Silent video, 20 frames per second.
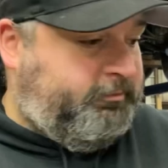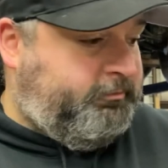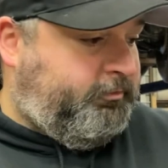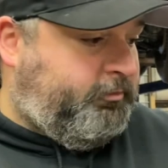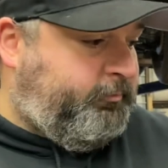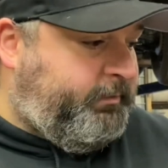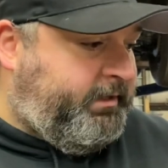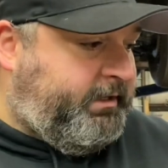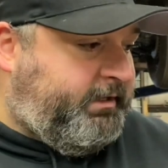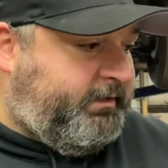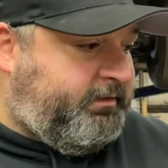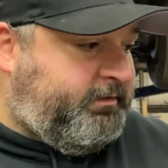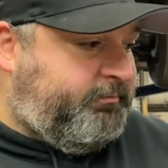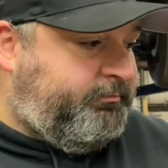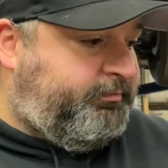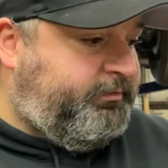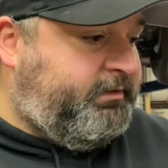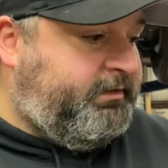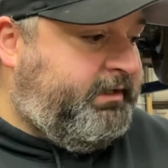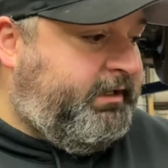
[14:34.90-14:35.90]
We got a
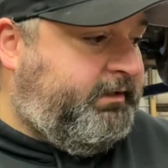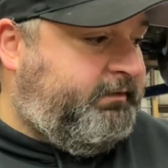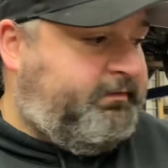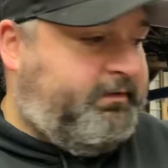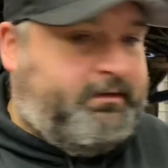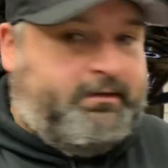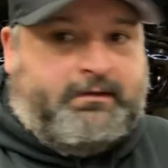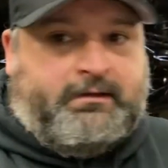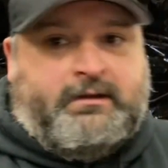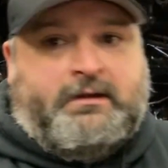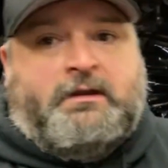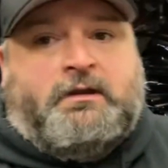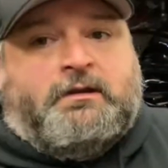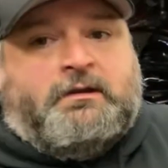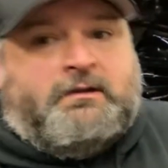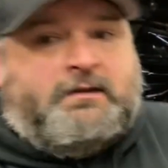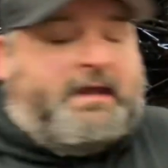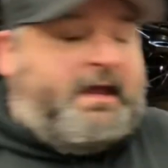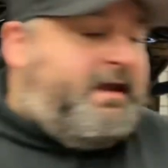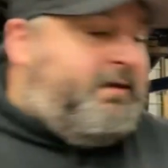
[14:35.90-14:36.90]
complete
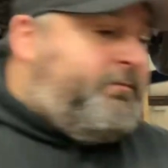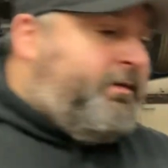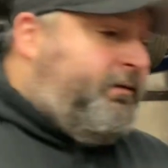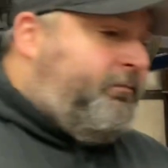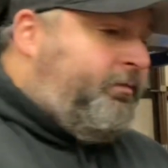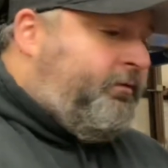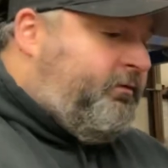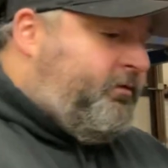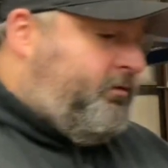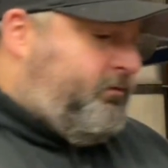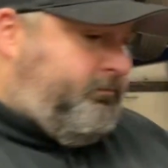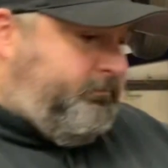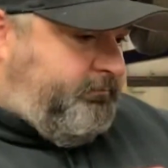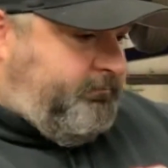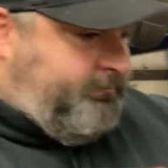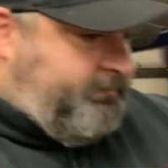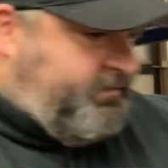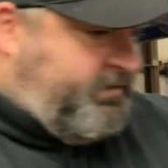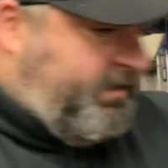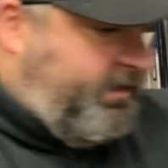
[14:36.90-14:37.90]
K-member
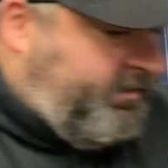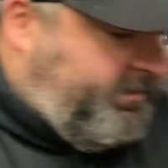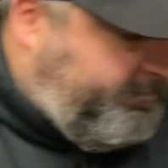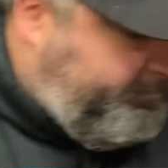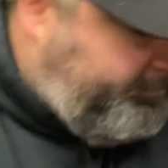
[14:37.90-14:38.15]
setup